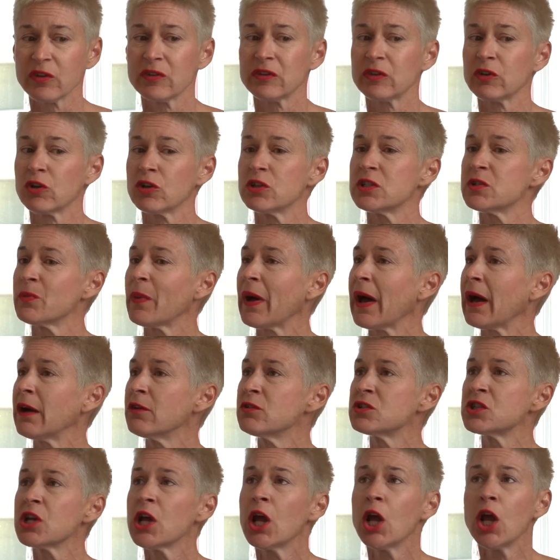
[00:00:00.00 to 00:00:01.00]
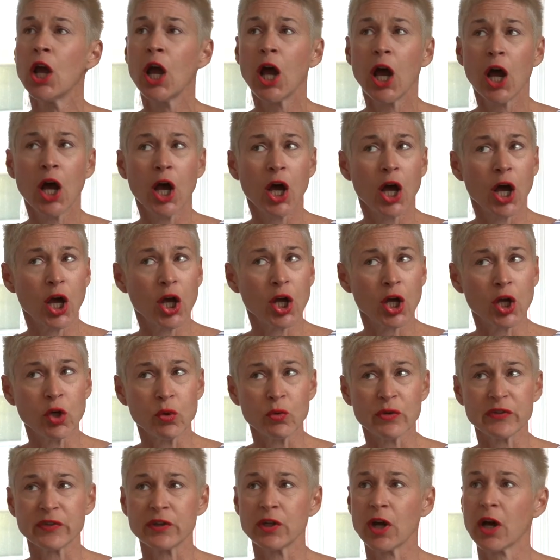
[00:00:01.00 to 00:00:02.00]
concerned about,
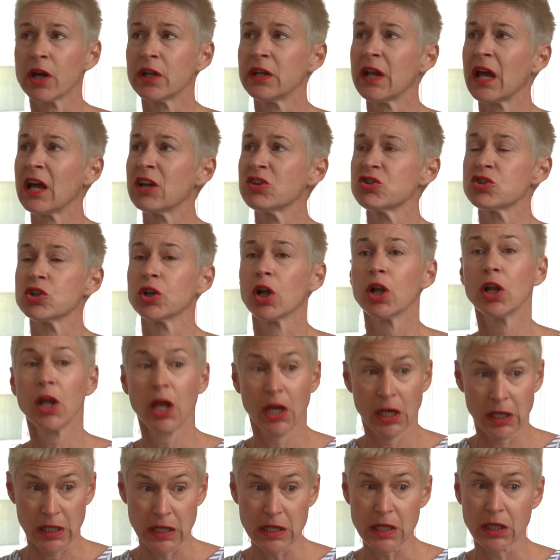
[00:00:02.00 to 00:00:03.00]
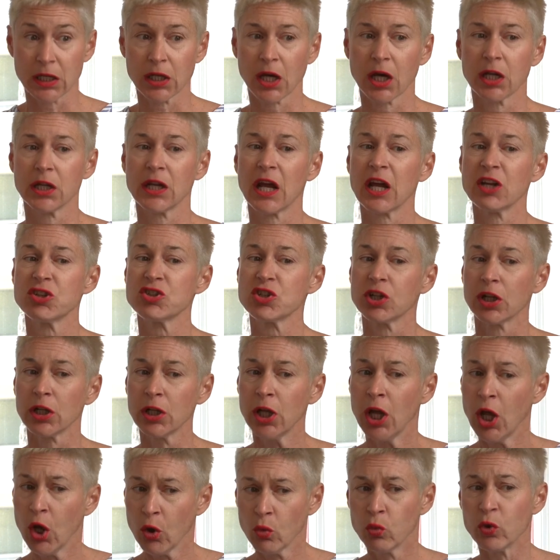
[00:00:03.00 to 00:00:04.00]
who was a non-national, a legal
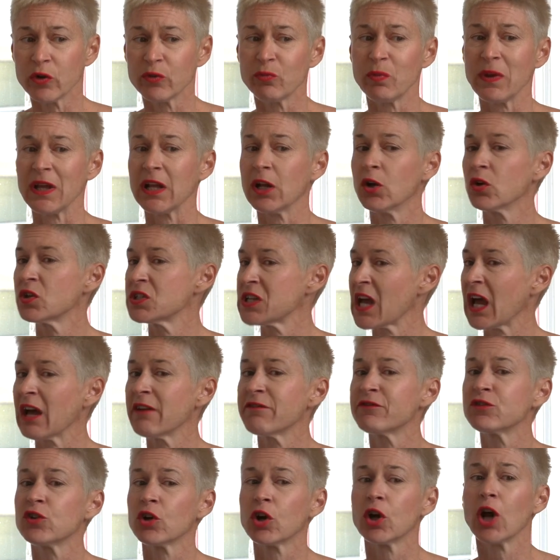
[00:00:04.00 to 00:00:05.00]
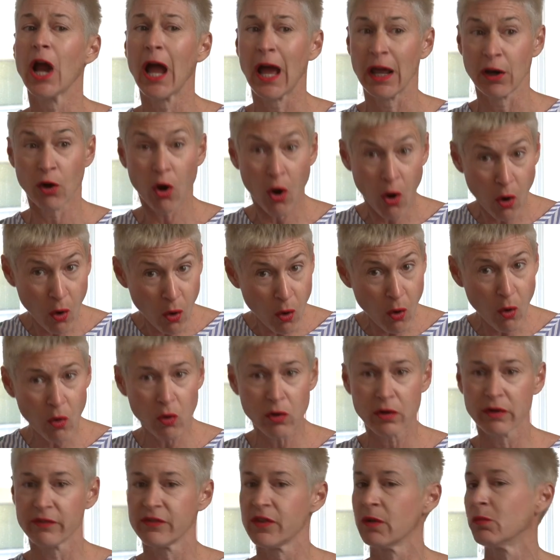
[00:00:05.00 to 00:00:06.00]
non-national, was being looked after, and
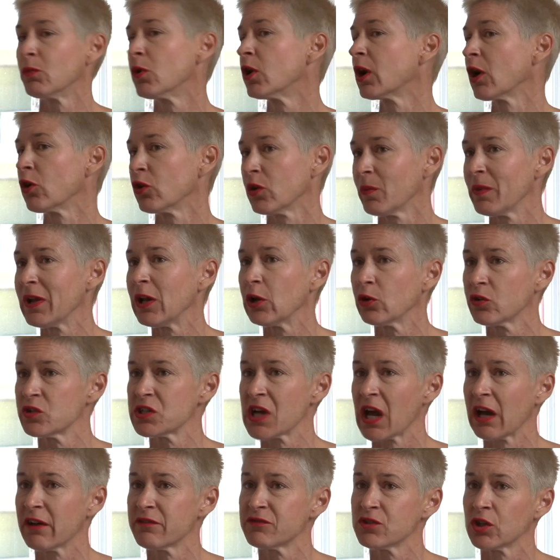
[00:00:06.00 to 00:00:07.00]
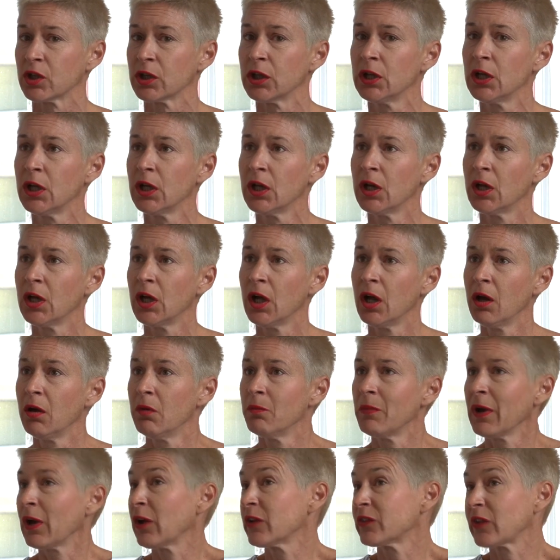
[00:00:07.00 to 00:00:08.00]
all of them were going to be looked after,
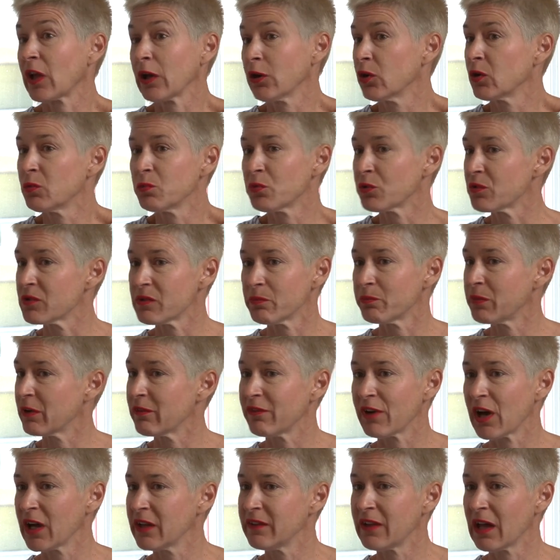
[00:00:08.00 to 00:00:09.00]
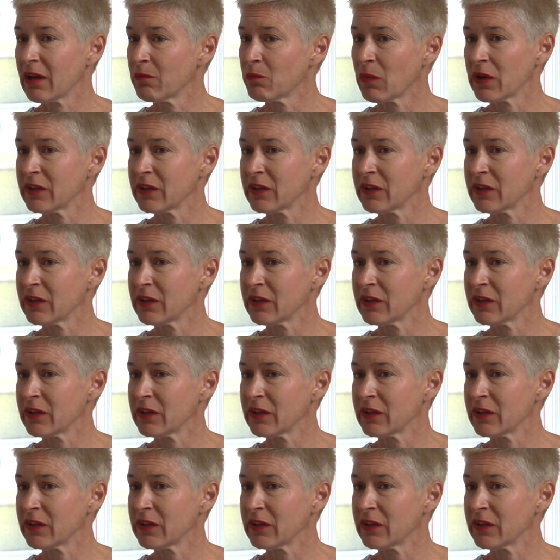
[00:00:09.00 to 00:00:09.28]
because I couldn't provide that